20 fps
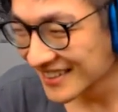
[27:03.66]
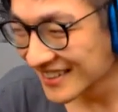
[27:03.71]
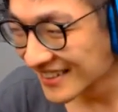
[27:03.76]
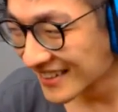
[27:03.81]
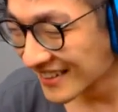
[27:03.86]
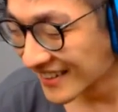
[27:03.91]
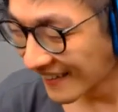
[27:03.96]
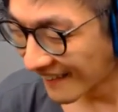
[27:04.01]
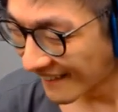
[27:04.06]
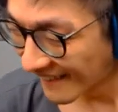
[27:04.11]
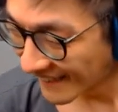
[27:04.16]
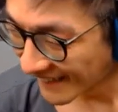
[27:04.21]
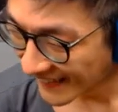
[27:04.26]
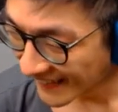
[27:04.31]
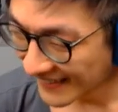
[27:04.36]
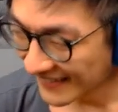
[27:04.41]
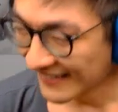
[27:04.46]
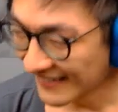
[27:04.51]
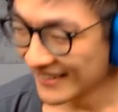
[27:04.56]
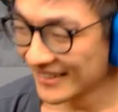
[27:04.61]

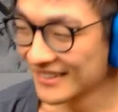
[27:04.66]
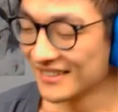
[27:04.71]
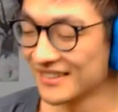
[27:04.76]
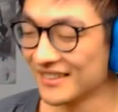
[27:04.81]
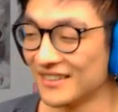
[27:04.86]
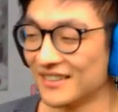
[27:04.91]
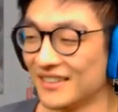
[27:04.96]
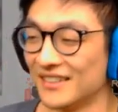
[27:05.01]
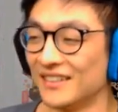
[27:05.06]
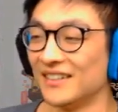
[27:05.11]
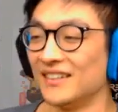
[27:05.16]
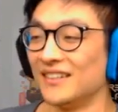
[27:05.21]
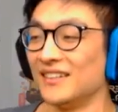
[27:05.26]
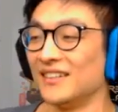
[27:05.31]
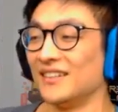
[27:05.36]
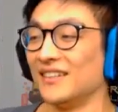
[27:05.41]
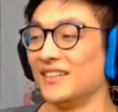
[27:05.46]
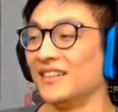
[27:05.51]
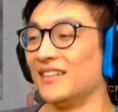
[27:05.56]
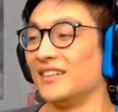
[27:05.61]

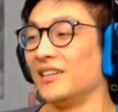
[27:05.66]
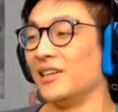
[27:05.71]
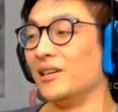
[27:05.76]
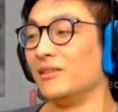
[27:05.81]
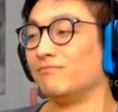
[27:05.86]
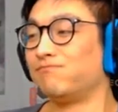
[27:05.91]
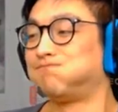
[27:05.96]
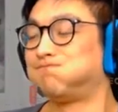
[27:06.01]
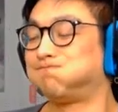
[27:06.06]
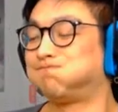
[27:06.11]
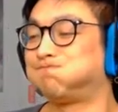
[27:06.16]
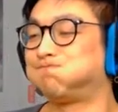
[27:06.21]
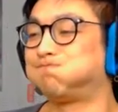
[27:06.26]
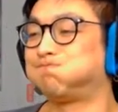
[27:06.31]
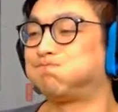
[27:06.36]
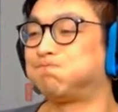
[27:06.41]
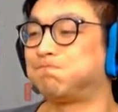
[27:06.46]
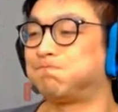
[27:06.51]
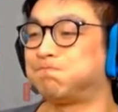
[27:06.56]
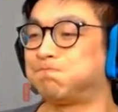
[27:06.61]

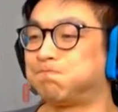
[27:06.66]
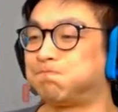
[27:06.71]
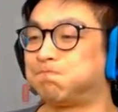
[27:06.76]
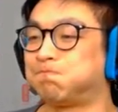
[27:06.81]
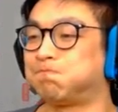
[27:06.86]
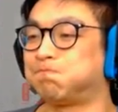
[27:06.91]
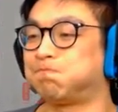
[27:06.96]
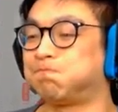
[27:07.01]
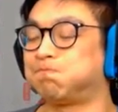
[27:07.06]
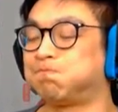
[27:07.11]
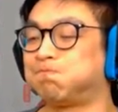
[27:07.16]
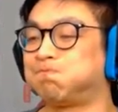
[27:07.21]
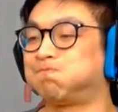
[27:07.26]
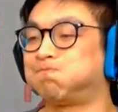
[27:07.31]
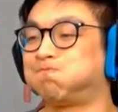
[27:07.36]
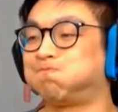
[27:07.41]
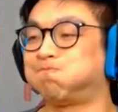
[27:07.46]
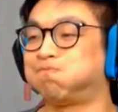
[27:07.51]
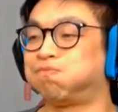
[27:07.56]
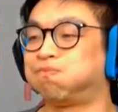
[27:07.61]

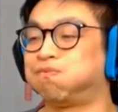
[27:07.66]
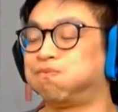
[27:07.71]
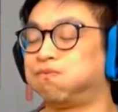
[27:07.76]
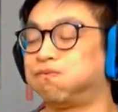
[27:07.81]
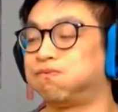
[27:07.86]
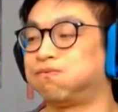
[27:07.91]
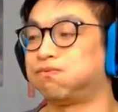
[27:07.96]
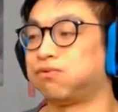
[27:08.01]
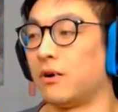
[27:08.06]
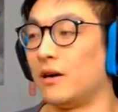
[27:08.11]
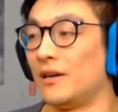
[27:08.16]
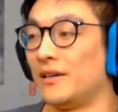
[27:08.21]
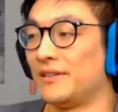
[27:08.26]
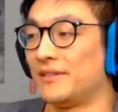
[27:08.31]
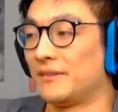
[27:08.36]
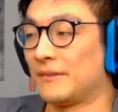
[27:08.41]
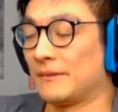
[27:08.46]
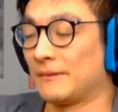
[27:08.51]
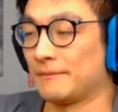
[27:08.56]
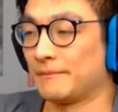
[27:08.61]

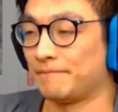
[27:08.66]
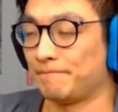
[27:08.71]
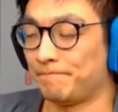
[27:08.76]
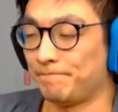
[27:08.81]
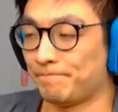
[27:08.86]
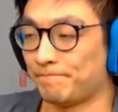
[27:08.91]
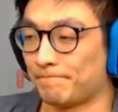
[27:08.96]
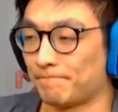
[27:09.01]
(silent)